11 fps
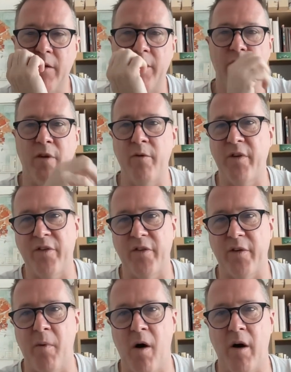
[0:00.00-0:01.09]
so just as
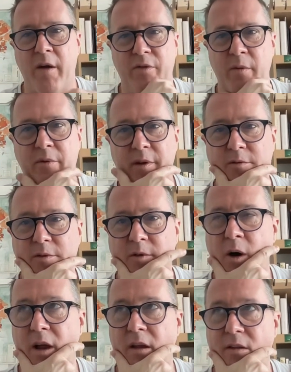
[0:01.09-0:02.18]
a mark of something
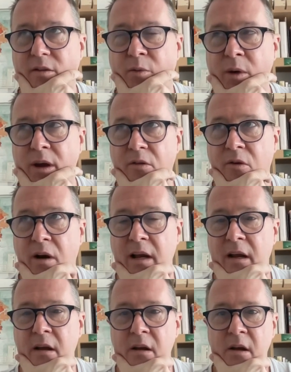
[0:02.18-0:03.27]
quite sweet,
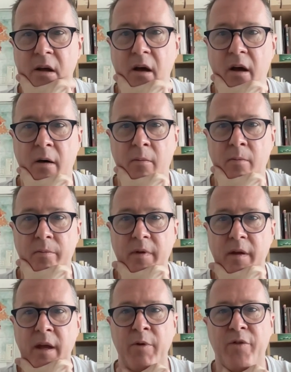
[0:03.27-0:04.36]
really,
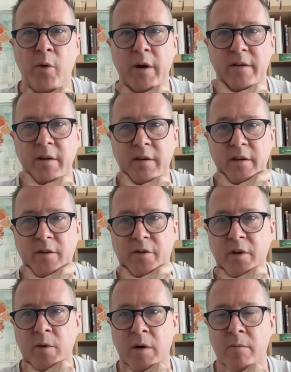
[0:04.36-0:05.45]
he was talking to
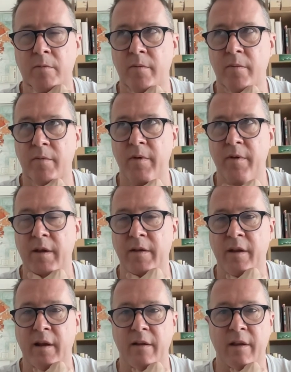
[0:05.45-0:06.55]

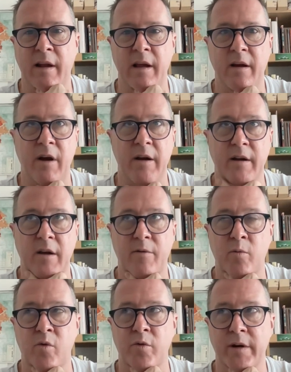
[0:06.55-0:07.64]
the late great David
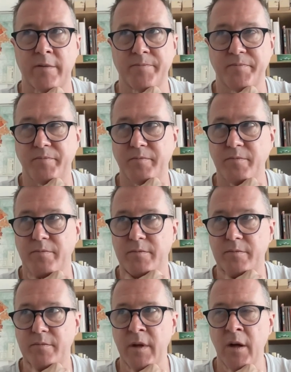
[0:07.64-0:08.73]
Warner
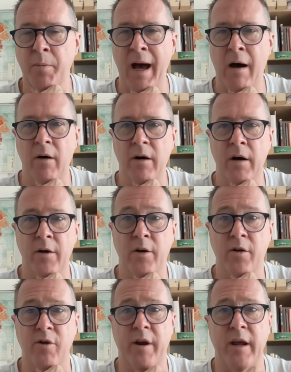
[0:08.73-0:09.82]
about
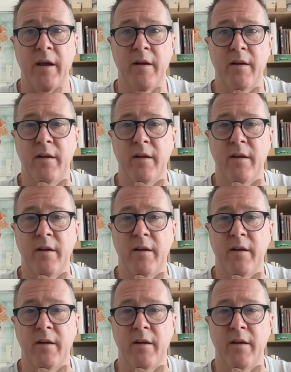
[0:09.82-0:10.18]
cricket,